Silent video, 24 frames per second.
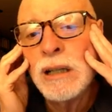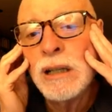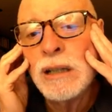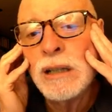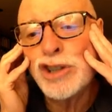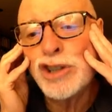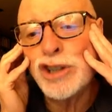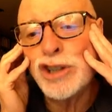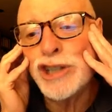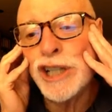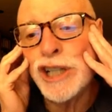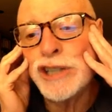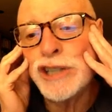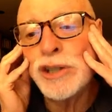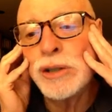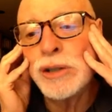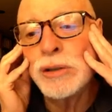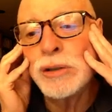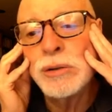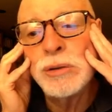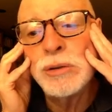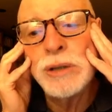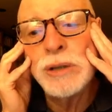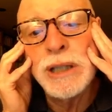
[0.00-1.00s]

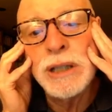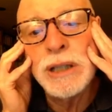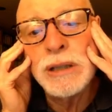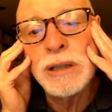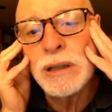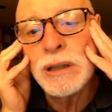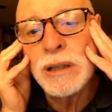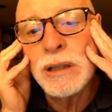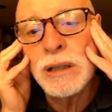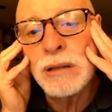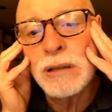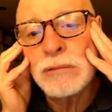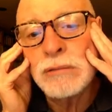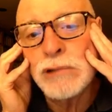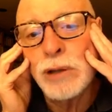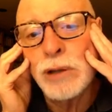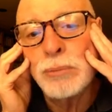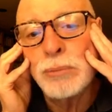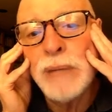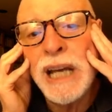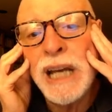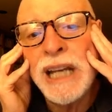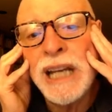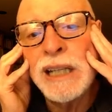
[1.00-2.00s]
Ceausescu in uh,
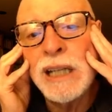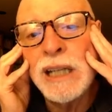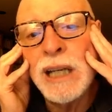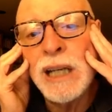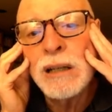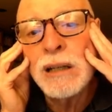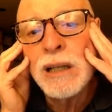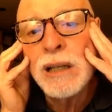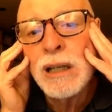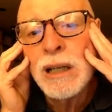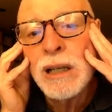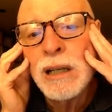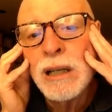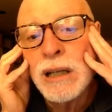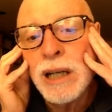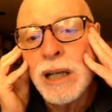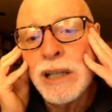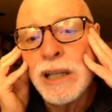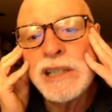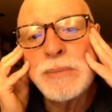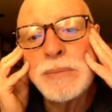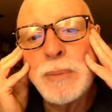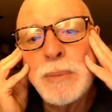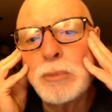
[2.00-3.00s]
Romania. Uh,
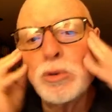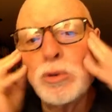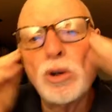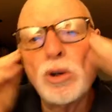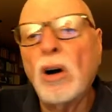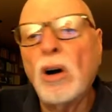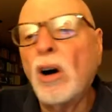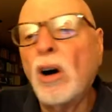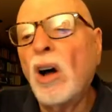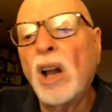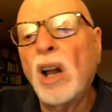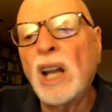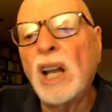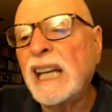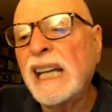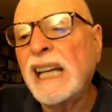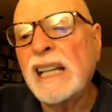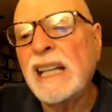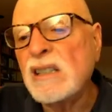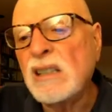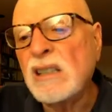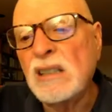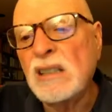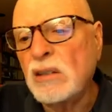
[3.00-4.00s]
these people were all
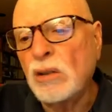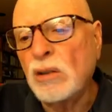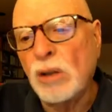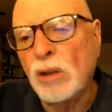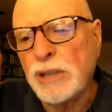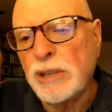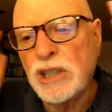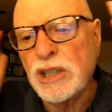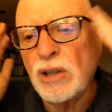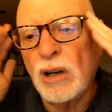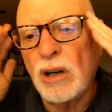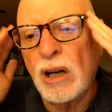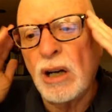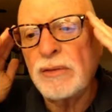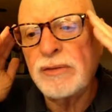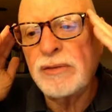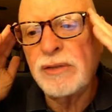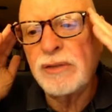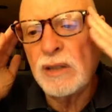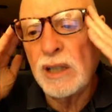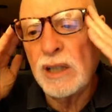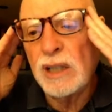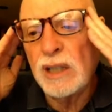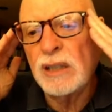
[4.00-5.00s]
against Gorbachev
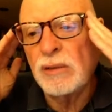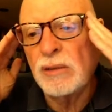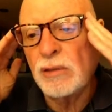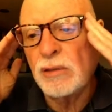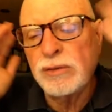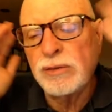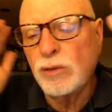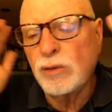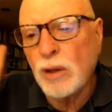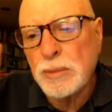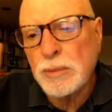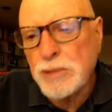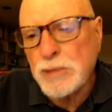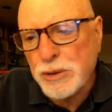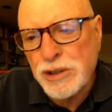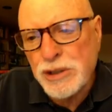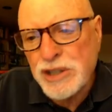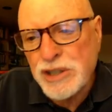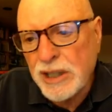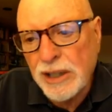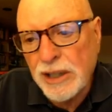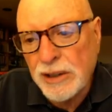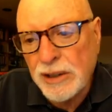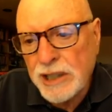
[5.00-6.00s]
and the reforms. They were
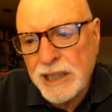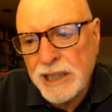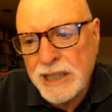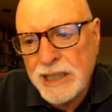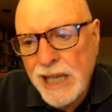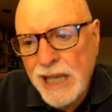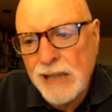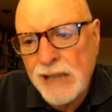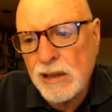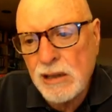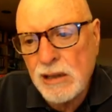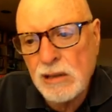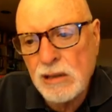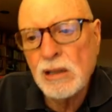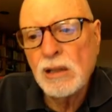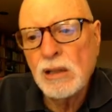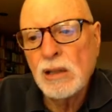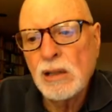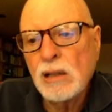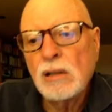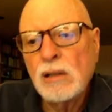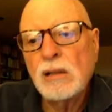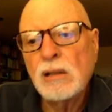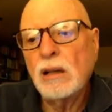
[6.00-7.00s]
scared to death.
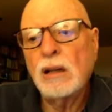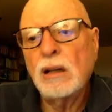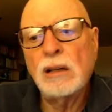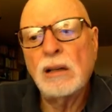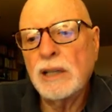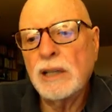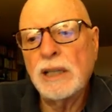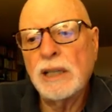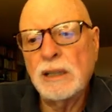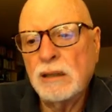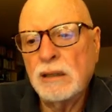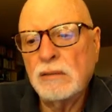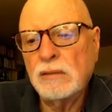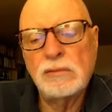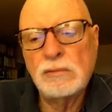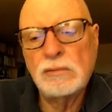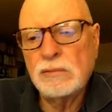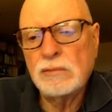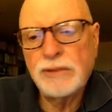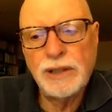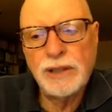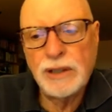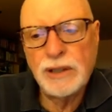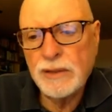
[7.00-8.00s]
they
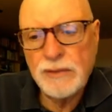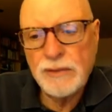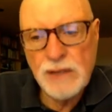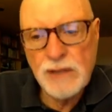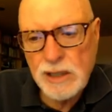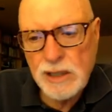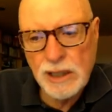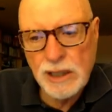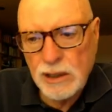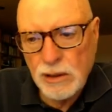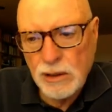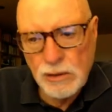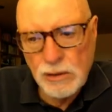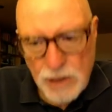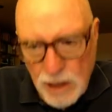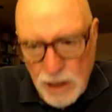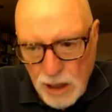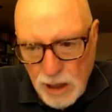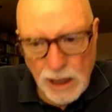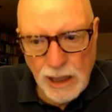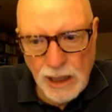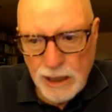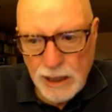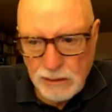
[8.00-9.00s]
figured if this thing goes
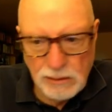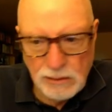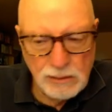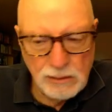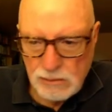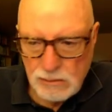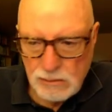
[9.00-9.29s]
on,